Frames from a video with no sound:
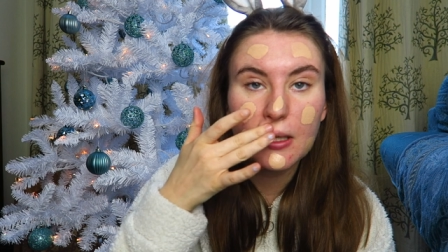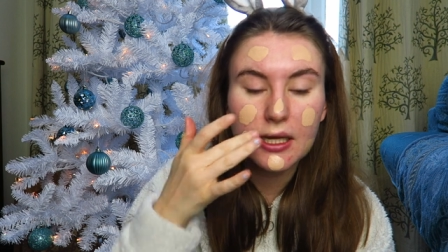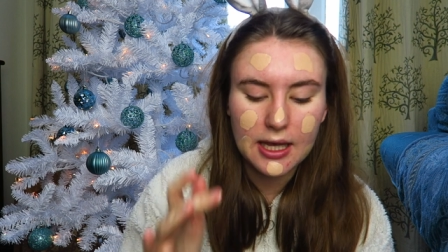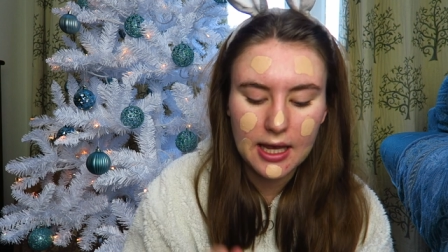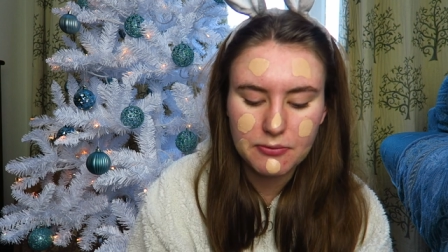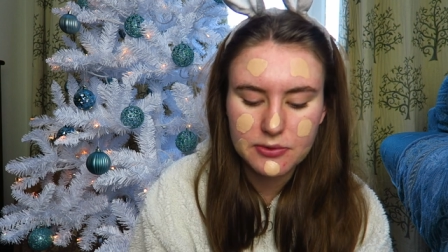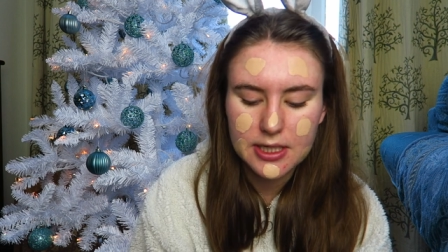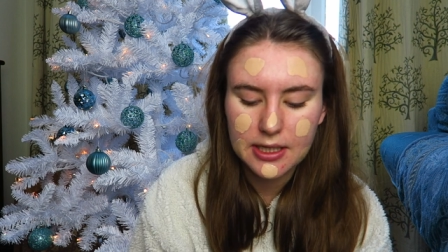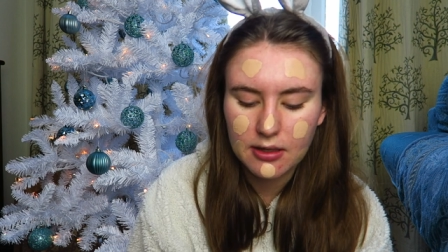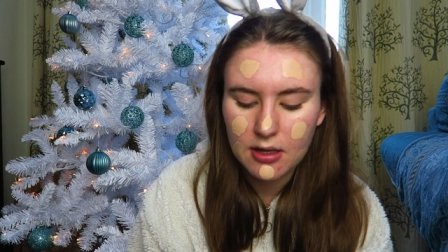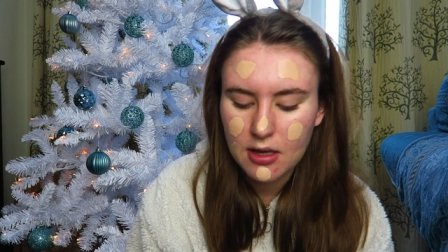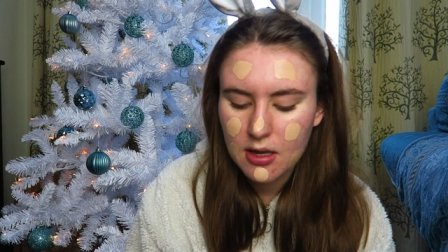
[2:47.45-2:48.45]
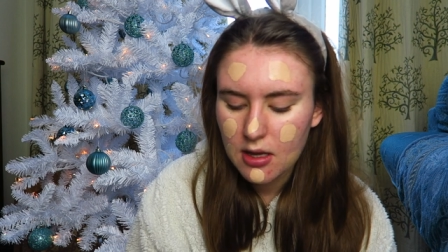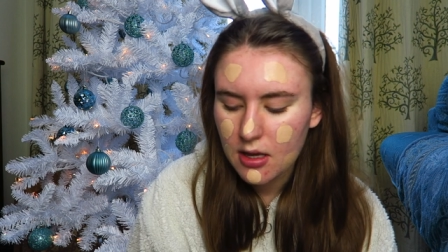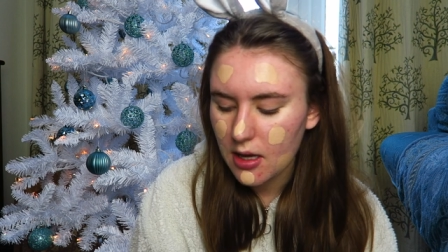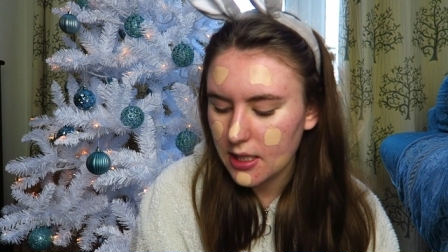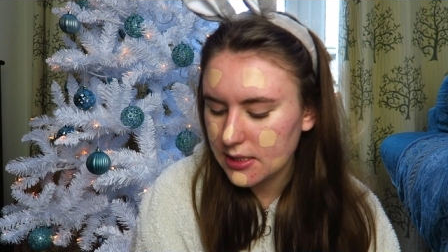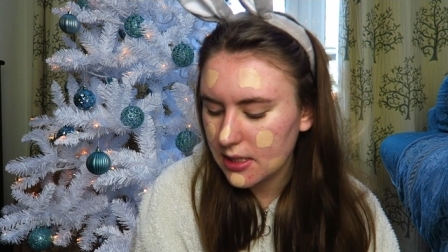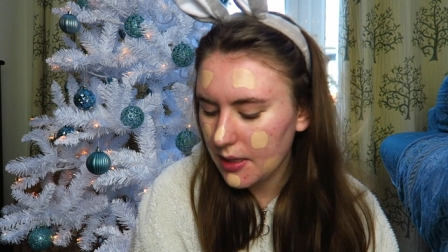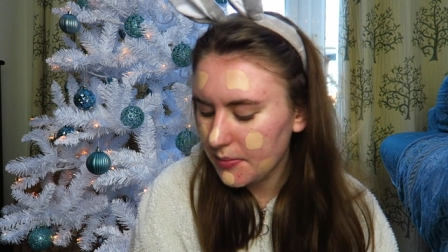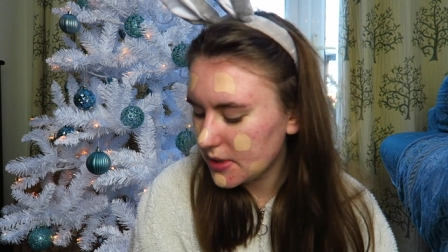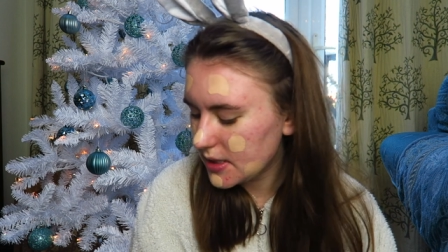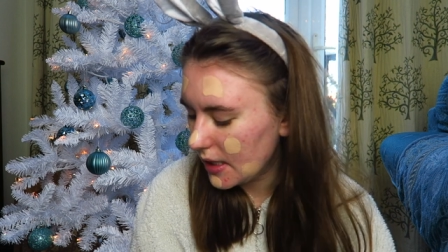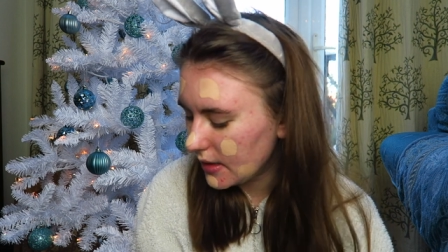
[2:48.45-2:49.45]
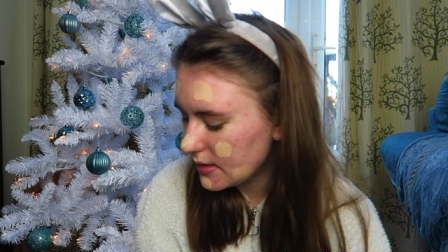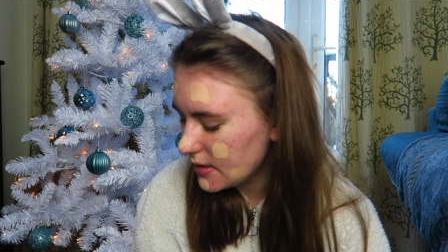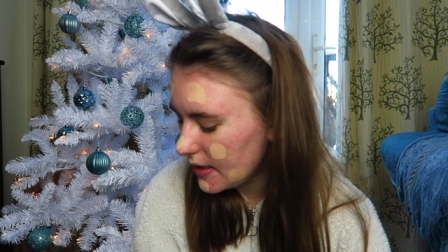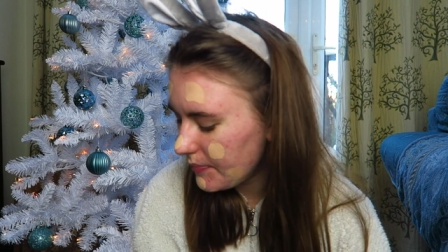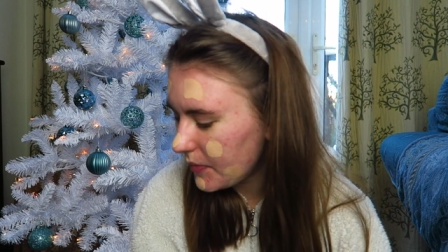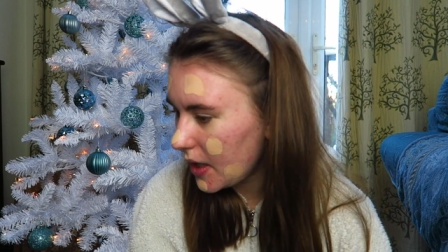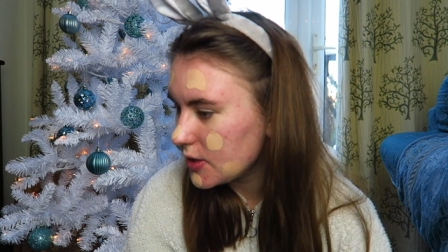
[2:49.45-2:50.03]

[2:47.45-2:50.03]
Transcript: an accounting assignment to hand in.